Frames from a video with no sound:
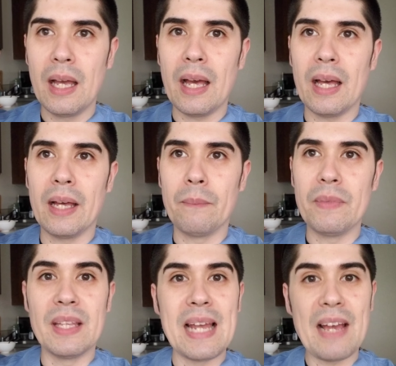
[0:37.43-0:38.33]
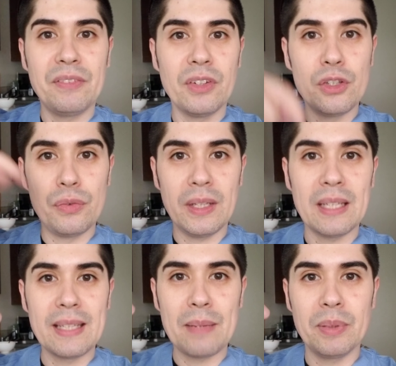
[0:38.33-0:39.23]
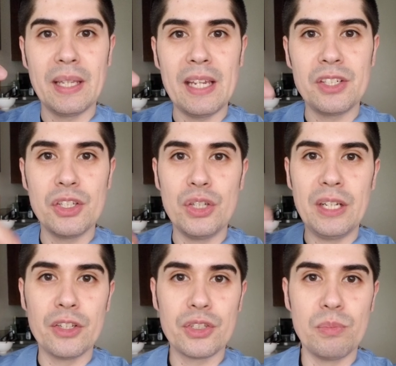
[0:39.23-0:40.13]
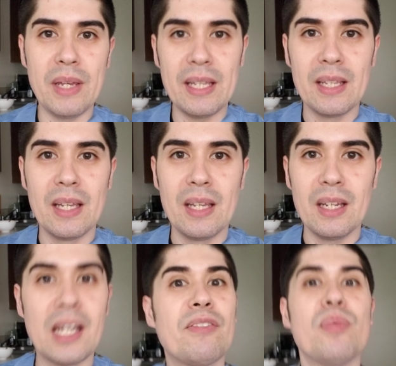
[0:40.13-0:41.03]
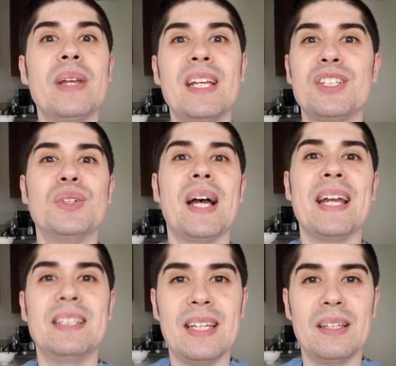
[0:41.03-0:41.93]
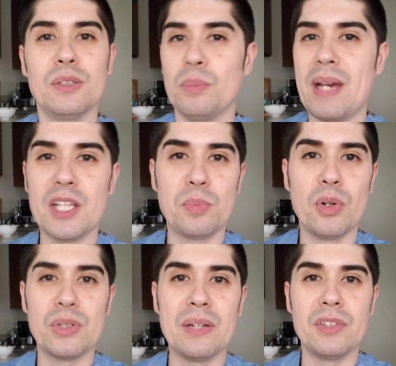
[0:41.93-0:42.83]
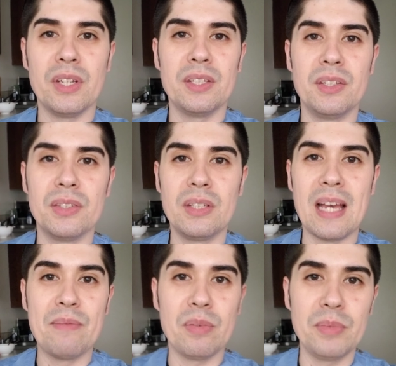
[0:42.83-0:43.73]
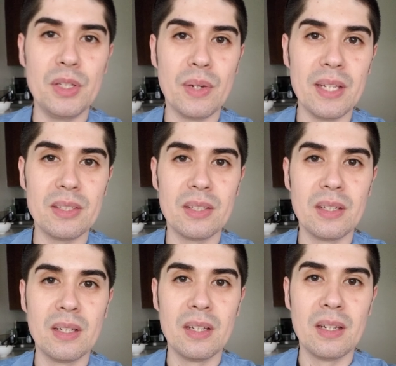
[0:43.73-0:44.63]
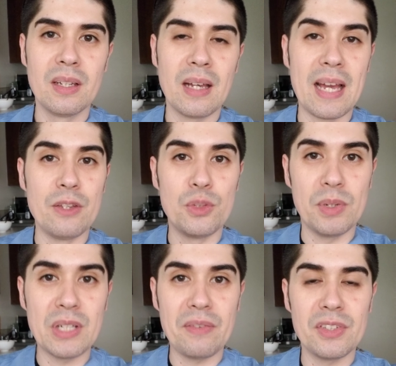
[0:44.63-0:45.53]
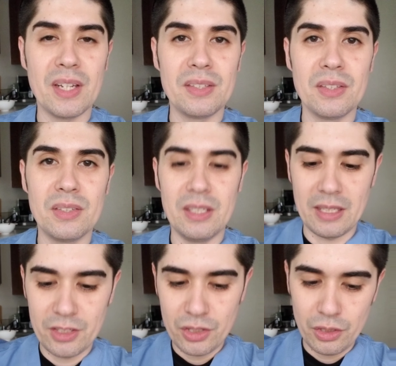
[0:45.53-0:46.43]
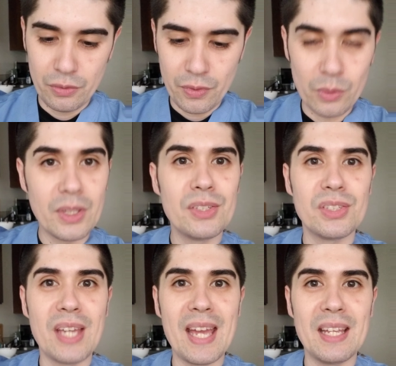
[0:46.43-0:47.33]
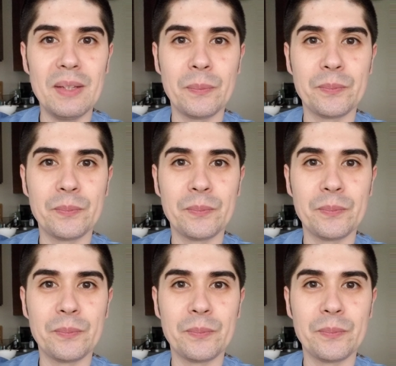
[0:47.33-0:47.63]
Then after you fill out the application, you need to submit government issued ID, so passport, driver's license. I'm from the U.S. I use my driver's license. It lets your phone can scan it,